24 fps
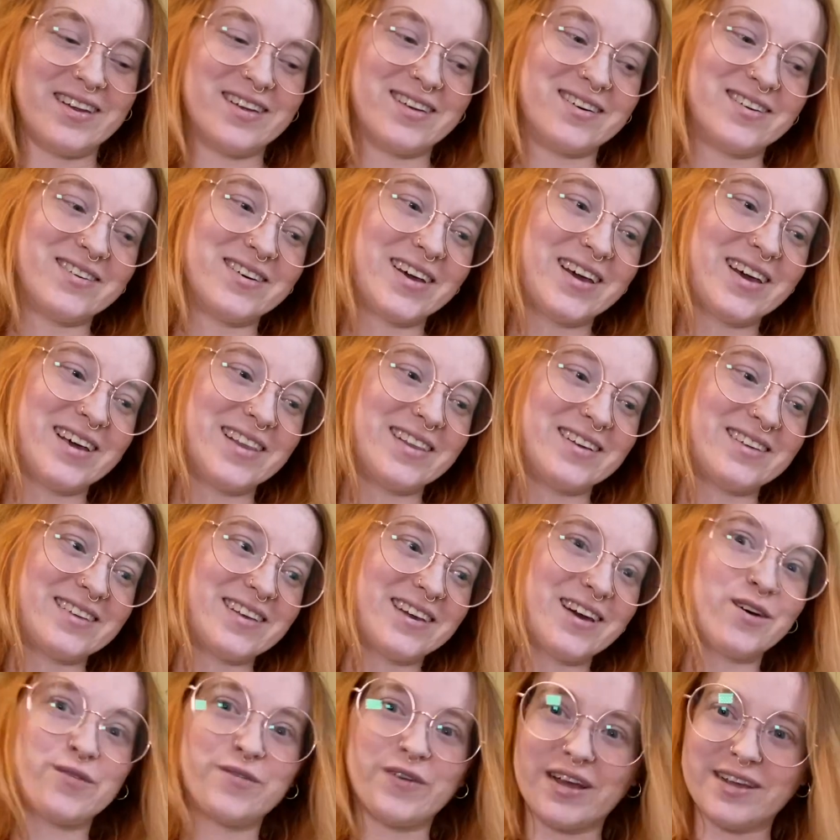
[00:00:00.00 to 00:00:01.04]
know, again, there's like
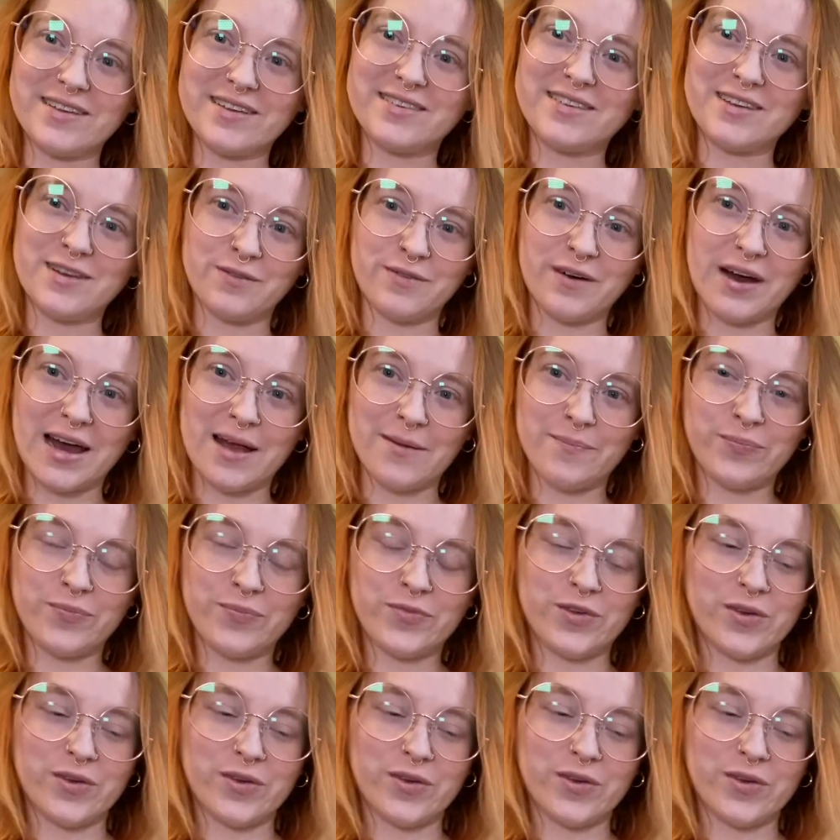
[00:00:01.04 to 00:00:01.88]
a feisty vibe.